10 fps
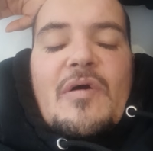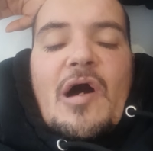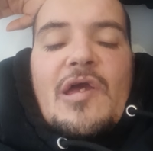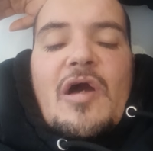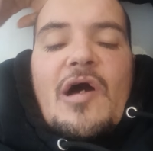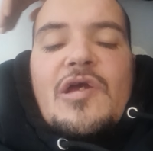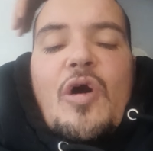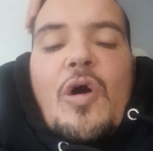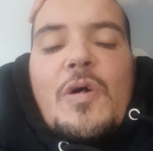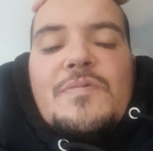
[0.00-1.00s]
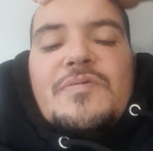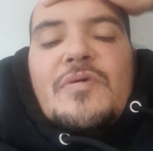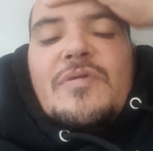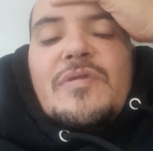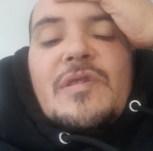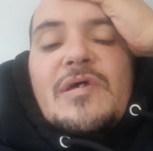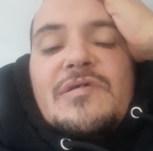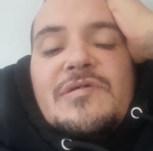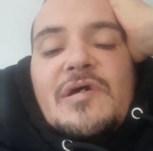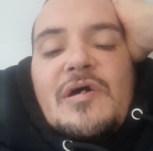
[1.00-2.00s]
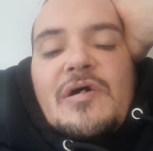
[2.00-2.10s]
I got off on this.